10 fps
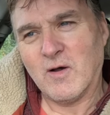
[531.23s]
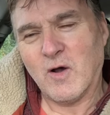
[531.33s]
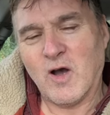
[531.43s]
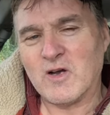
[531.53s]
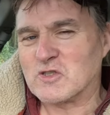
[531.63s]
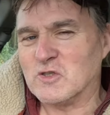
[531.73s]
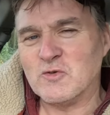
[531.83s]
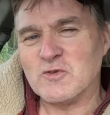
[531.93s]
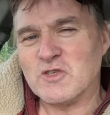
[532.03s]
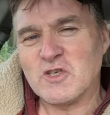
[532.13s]
Oh,
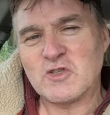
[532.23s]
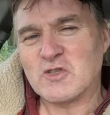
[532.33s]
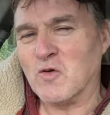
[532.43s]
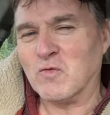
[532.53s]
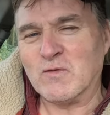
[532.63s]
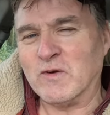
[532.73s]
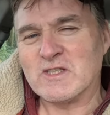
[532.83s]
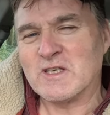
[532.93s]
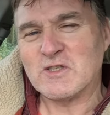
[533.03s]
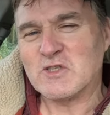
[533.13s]
Susan, she's just a lovely
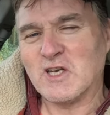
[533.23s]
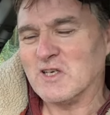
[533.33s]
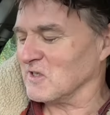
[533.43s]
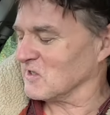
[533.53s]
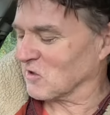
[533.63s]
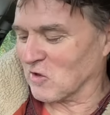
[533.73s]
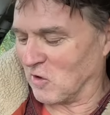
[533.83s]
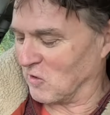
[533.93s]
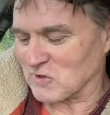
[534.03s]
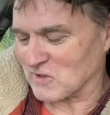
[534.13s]
voice, hasn't she? She's
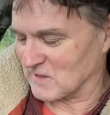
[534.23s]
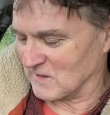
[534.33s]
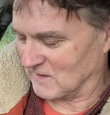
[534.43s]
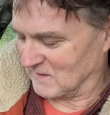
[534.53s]
gorgeous.